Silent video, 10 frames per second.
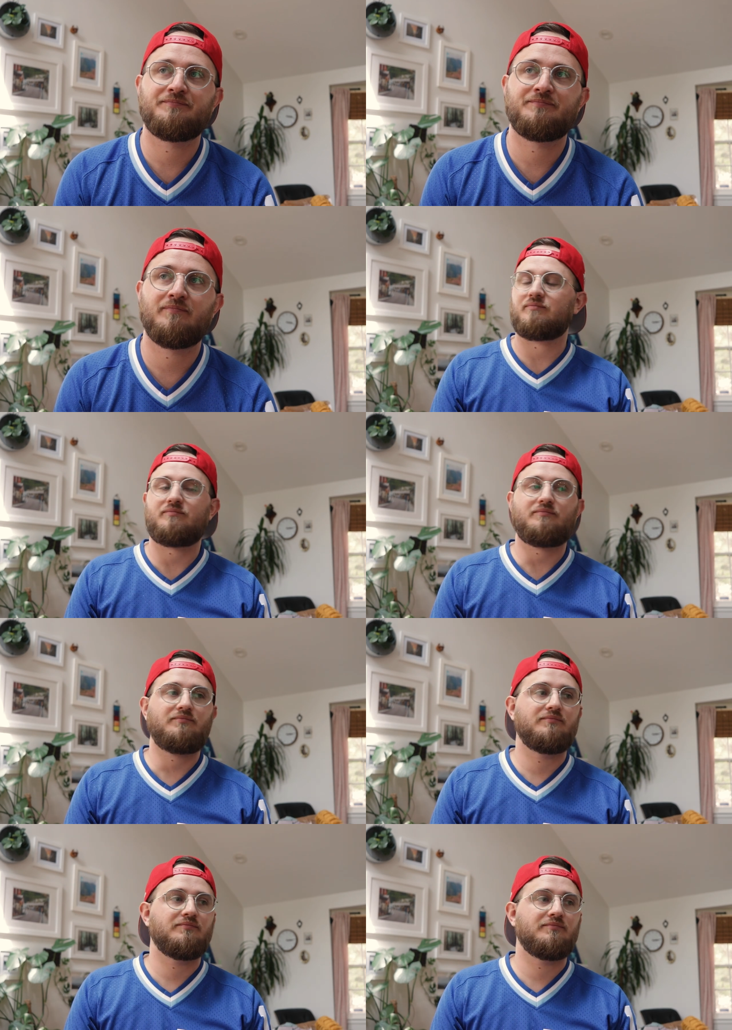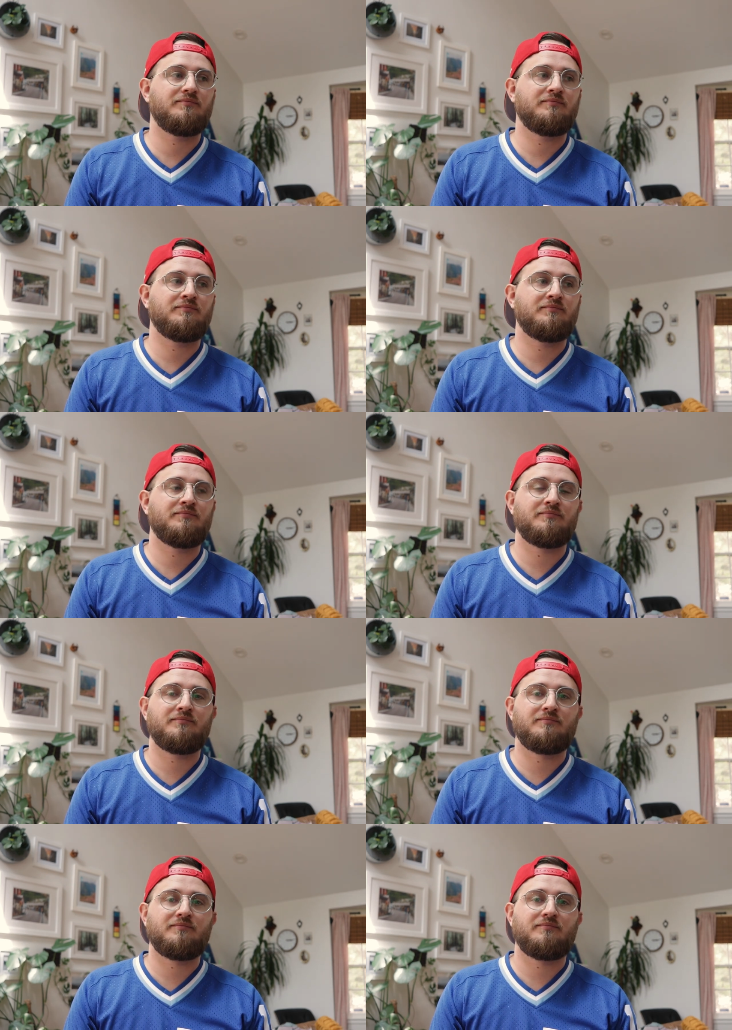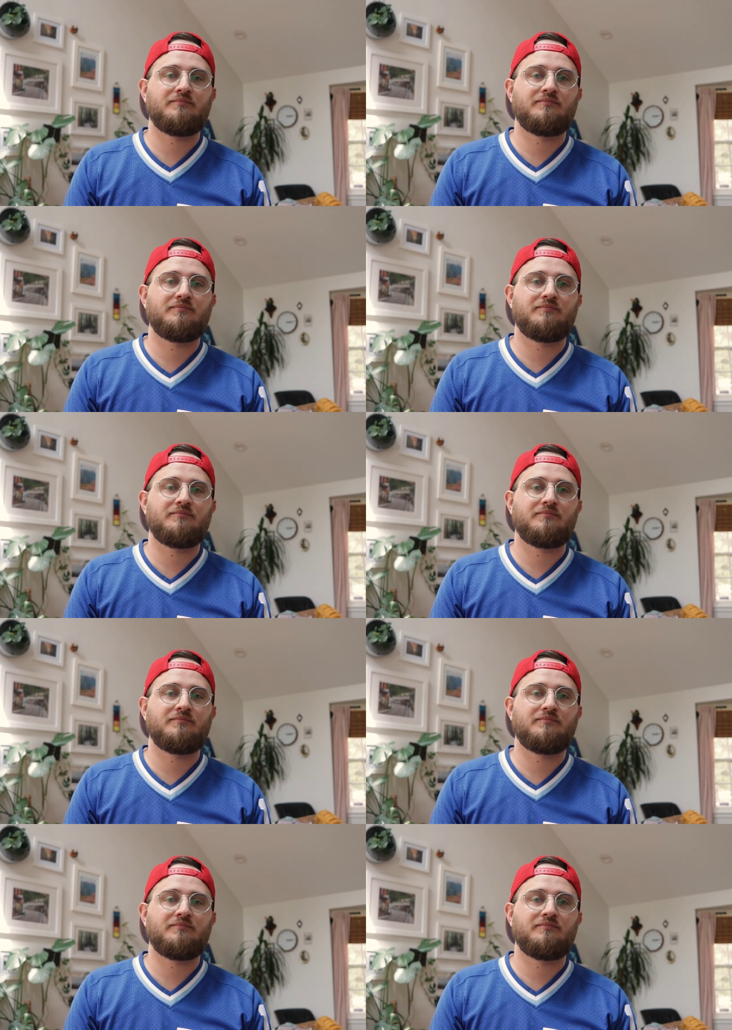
Nobody speaks.